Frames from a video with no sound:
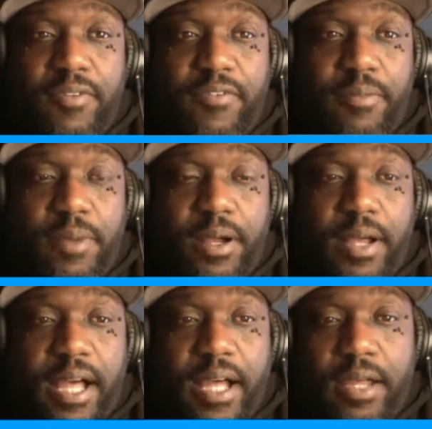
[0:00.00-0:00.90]
from
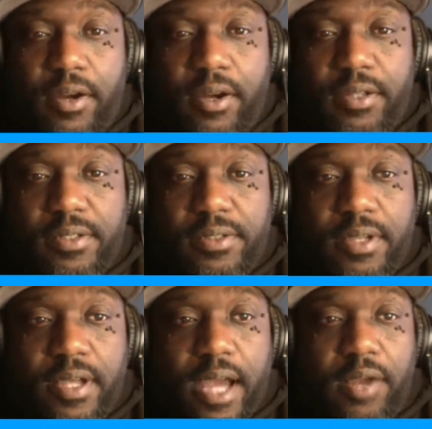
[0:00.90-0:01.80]
iHeart.
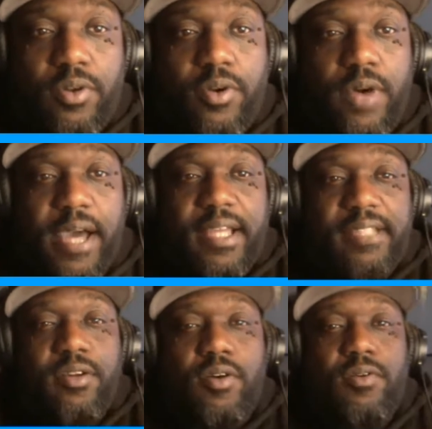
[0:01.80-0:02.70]
I don't know how
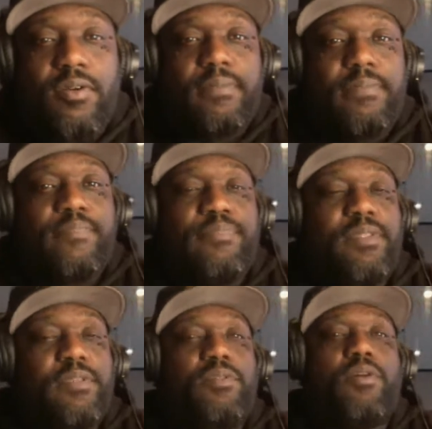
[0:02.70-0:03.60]
that's going.
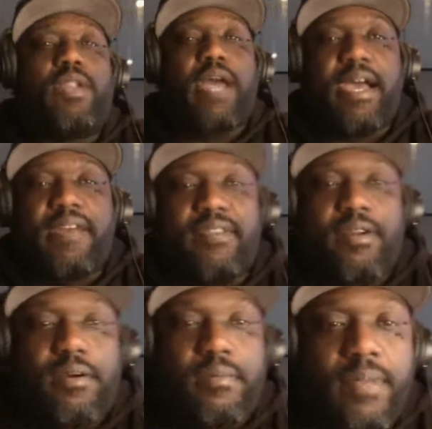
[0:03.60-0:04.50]
I haven't
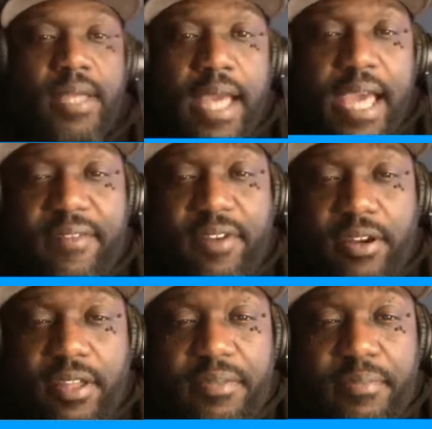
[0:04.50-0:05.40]

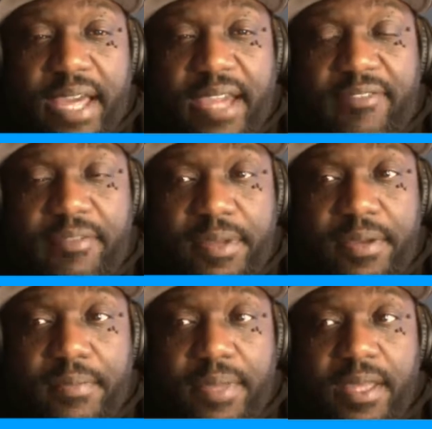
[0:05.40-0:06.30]
heard nothing back from
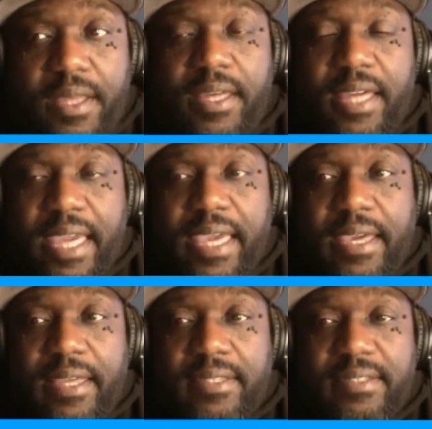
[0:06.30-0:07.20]
them,
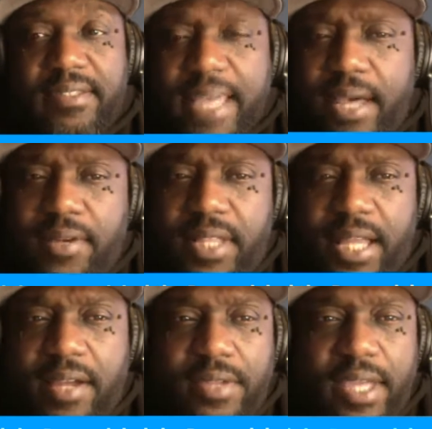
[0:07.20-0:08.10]
and
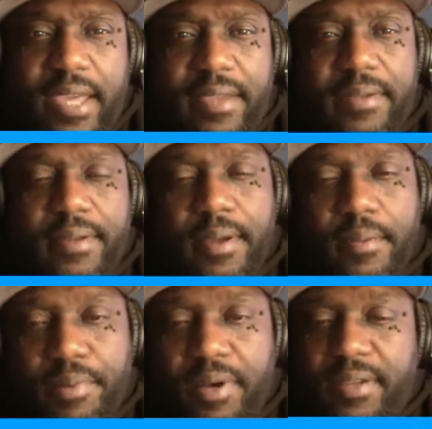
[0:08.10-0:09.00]
SoundCloud yet.
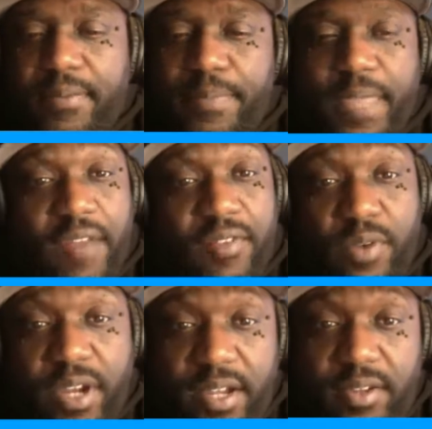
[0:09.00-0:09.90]
But
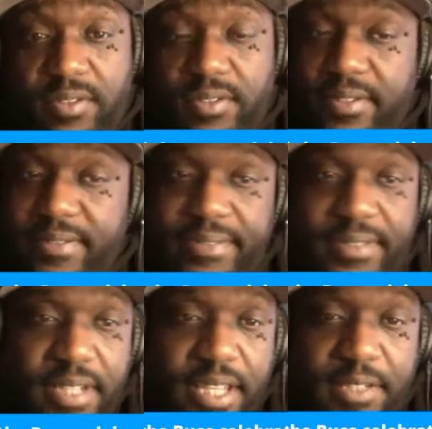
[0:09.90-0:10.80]
everywhere else,
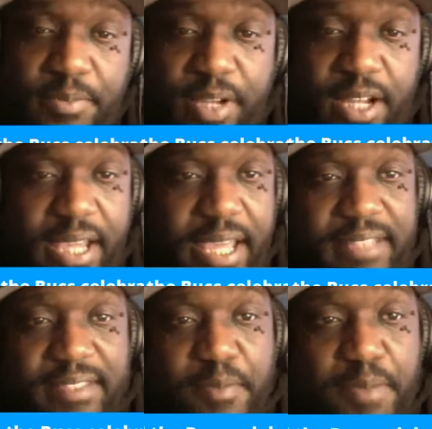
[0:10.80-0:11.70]
hit the
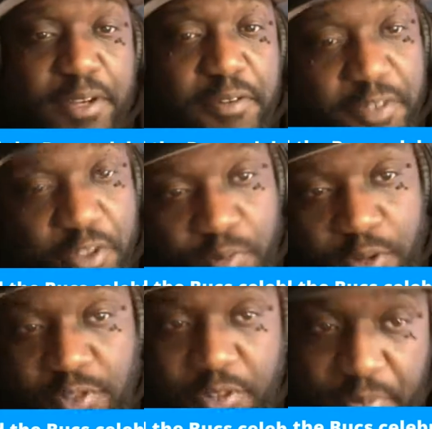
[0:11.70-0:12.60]
podcast up, man. The Real
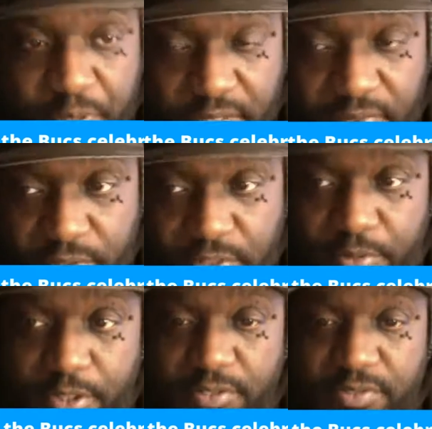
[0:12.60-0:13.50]
Mojo Point of View in
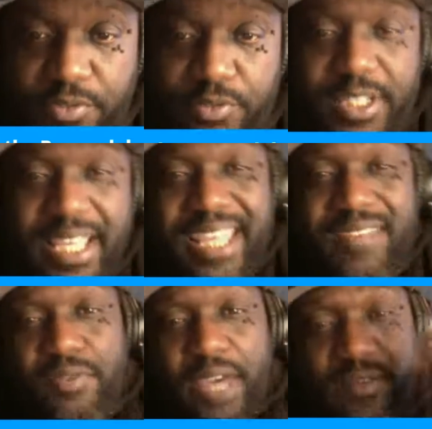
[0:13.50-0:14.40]
Sports Reviews.
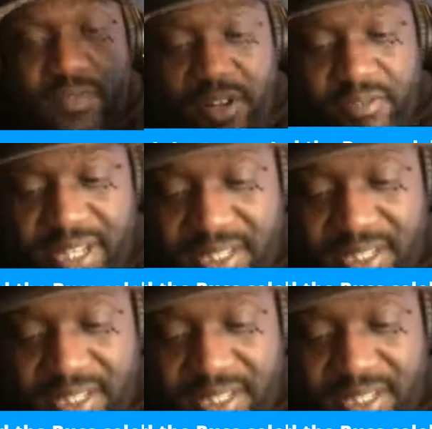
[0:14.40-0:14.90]
If you haven't already,